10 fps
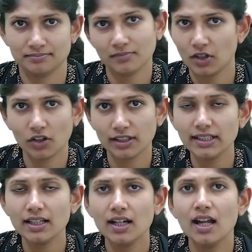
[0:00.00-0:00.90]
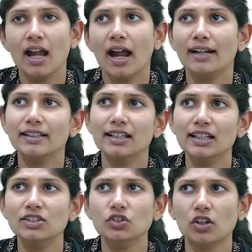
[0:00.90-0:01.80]
Alright, and he
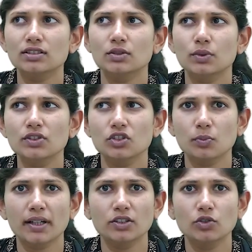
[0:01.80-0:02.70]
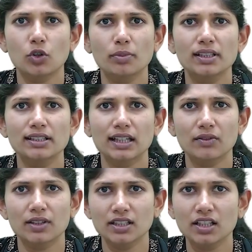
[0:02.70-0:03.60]
saw that with respect to nobility,
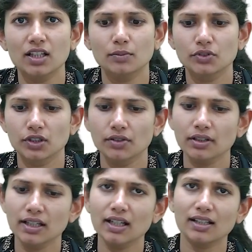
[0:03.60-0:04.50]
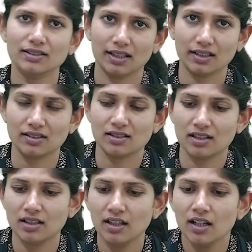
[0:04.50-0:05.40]
when he observed, he assessed
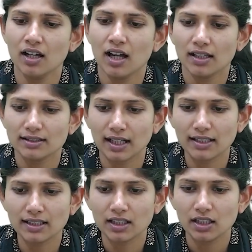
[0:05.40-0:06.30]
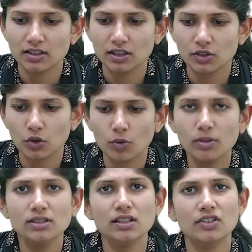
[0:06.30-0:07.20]
that the
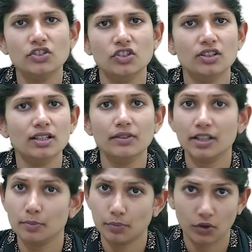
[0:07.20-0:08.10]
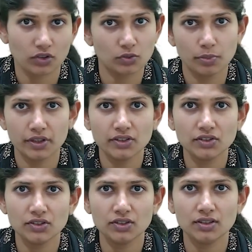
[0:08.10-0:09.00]
nobles are generally very
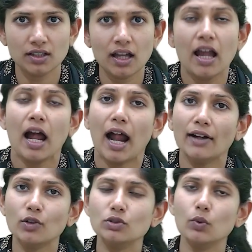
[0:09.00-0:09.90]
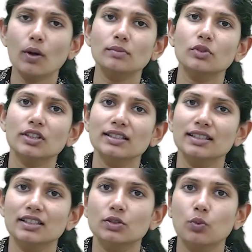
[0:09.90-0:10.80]
prosperous. And also one more thing they
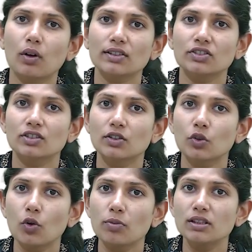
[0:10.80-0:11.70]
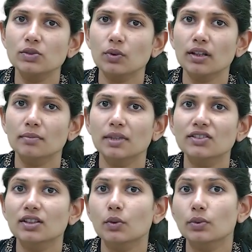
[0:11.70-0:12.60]
did was, the nobles were
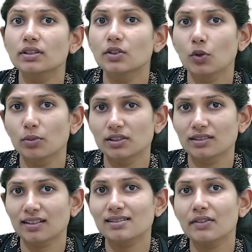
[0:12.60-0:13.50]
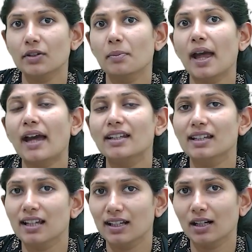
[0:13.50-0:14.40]
mixing with the nobles, that is, they were
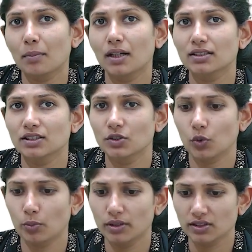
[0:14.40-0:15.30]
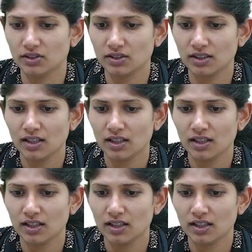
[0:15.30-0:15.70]
marrying among the nobles.